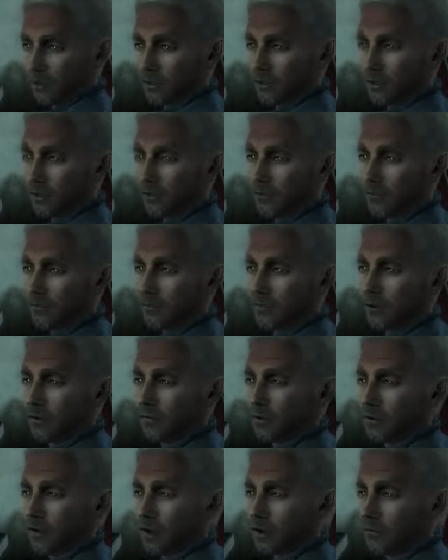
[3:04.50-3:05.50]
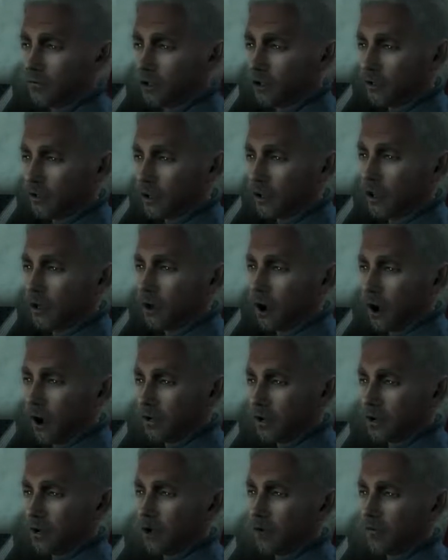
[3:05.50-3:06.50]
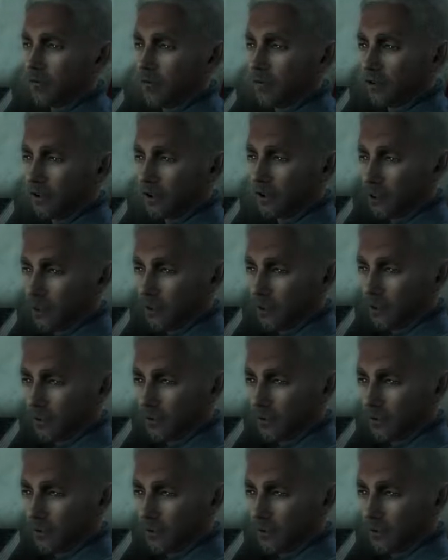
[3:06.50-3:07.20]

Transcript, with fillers: doesn't. But perhaps she'll set a good example for you.